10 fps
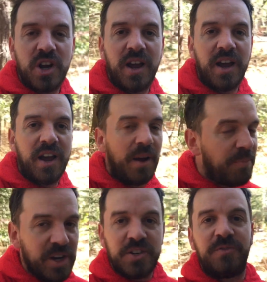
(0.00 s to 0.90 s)
a
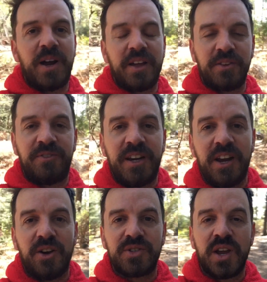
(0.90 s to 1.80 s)
bunch of my other
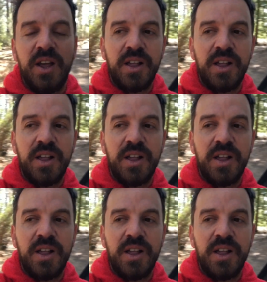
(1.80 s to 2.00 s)
videos.